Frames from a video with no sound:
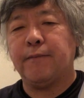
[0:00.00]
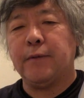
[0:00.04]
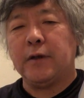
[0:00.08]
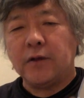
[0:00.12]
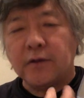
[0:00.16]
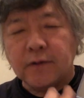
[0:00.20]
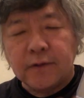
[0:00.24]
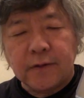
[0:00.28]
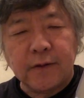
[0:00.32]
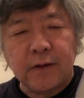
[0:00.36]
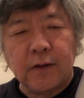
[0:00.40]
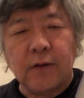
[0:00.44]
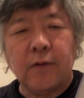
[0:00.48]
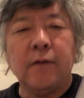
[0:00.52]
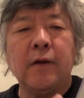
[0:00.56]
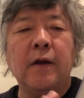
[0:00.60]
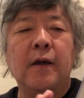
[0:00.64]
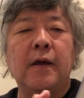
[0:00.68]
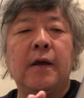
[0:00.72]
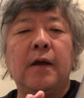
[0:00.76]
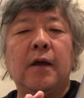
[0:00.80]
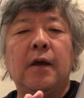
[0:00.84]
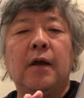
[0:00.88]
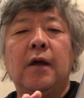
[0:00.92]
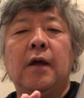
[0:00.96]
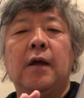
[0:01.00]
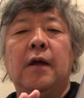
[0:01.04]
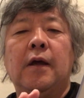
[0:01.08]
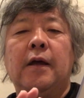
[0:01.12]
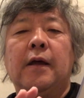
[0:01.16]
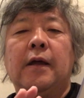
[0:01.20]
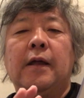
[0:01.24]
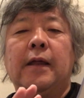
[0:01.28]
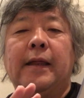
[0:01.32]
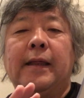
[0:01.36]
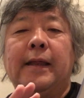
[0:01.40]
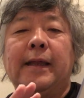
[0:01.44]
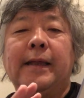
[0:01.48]
Because
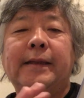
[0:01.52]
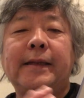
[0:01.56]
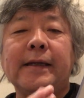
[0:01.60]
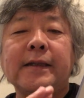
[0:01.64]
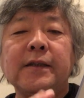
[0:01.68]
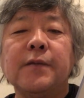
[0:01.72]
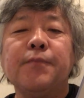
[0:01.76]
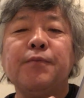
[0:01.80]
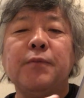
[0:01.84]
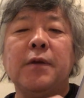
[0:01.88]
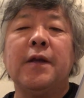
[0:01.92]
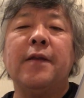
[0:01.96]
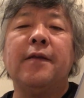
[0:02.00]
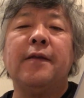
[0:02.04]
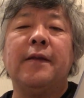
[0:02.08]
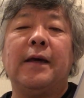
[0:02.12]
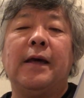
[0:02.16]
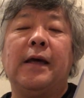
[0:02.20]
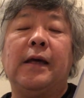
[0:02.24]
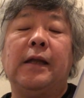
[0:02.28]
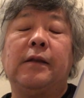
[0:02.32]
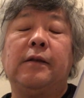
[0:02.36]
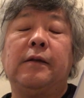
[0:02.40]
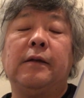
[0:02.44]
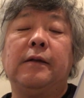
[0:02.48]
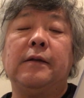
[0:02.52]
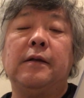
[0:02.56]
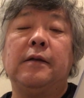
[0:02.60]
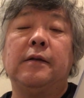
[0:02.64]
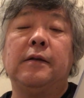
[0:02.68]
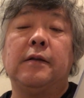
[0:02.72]
it doesn't mean that